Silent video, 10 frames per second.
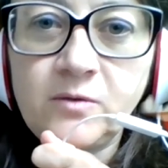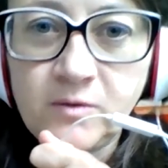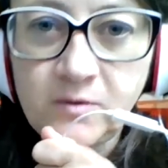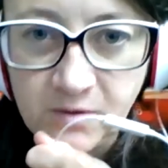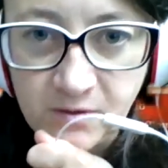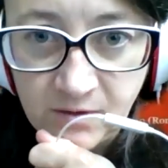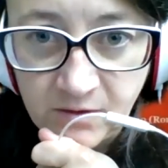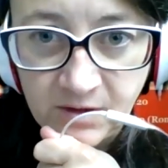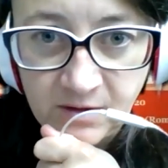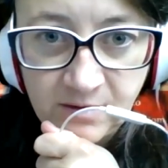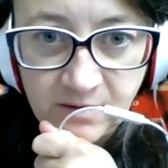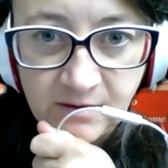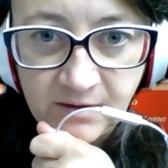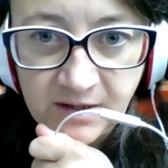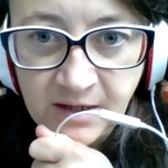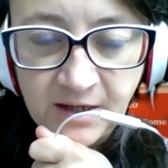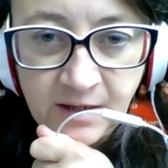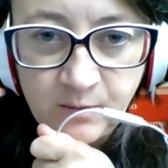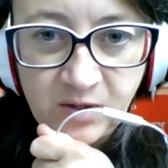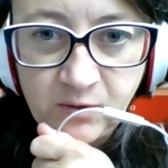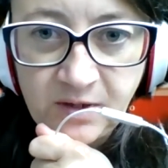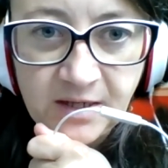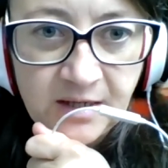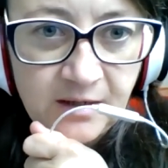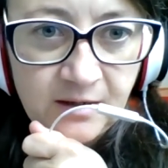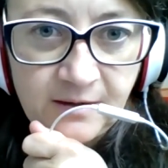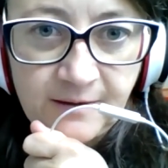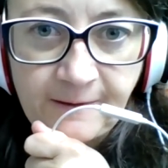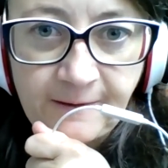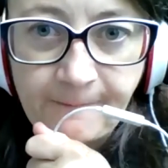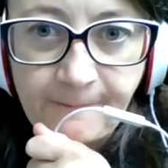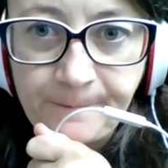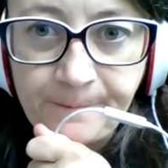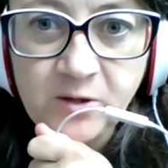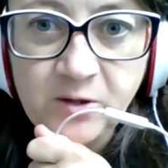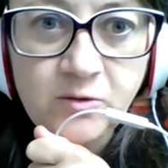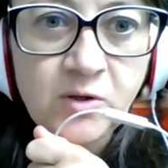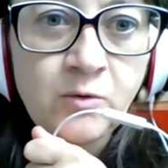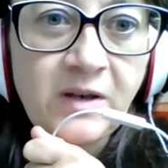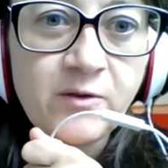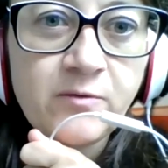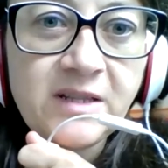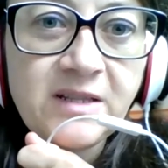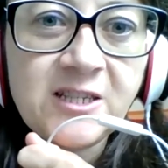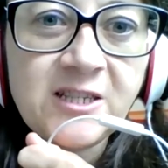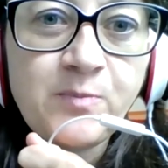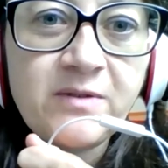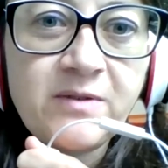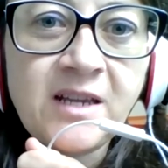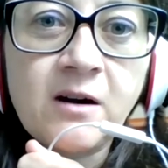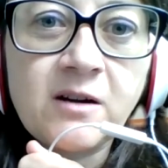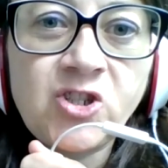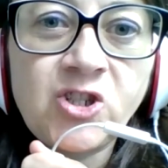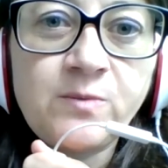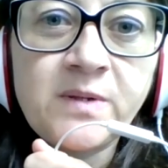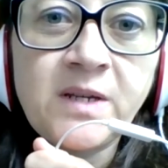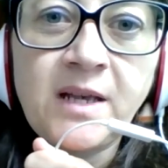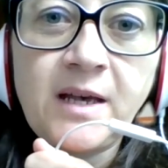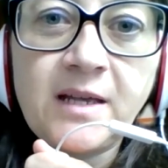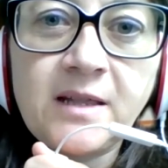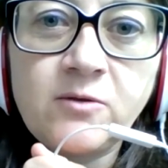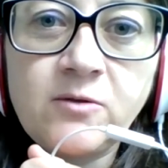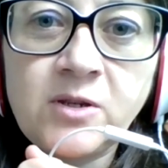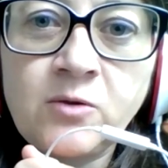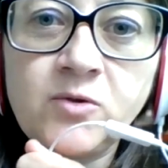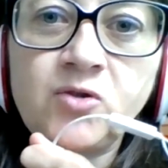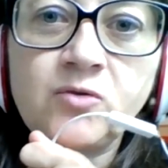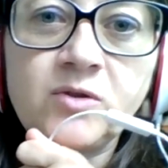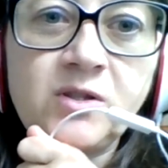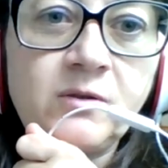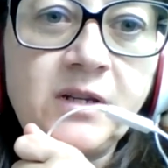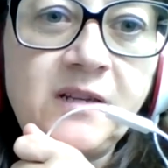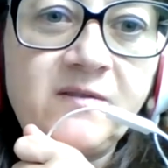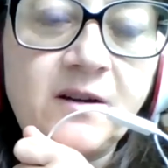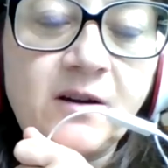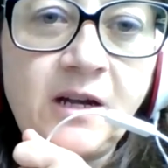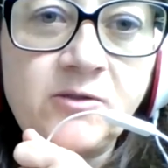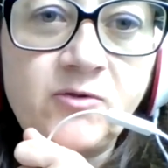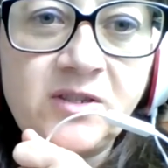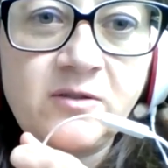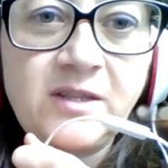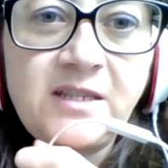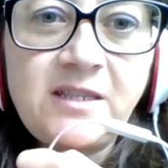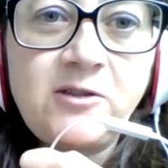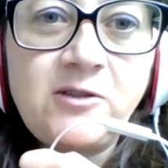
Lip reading: those who have already experienced hardship and those who choose to leave their country? So this is the